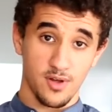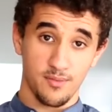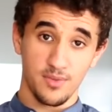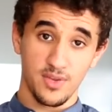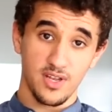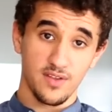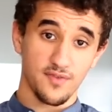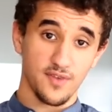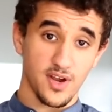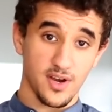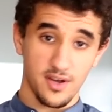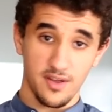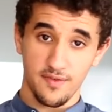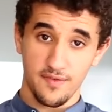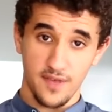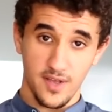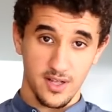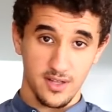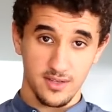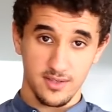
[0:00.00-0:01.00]
I mean, if Quarya
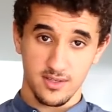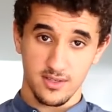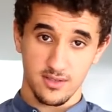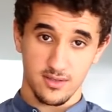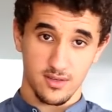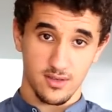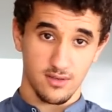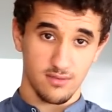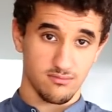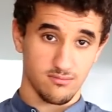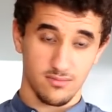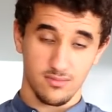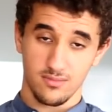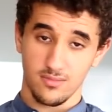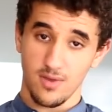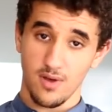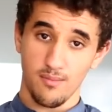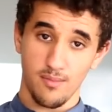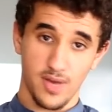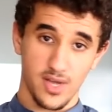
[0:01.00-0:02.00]
fails,
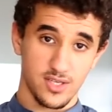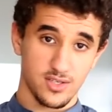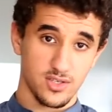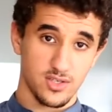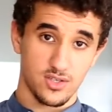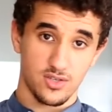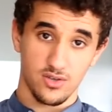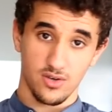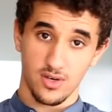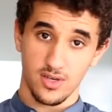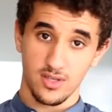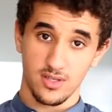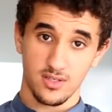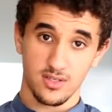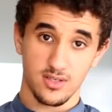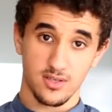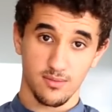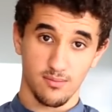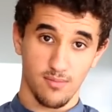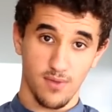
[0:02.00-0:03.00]
I might just join
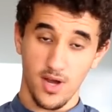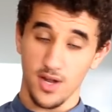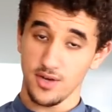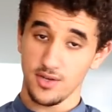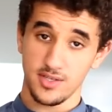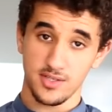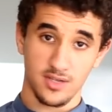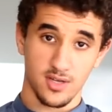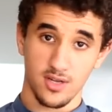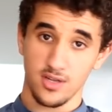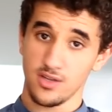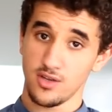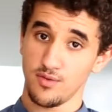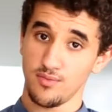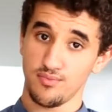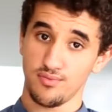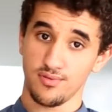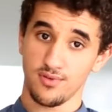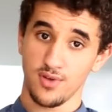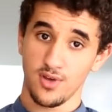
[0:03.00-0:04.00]
some other startup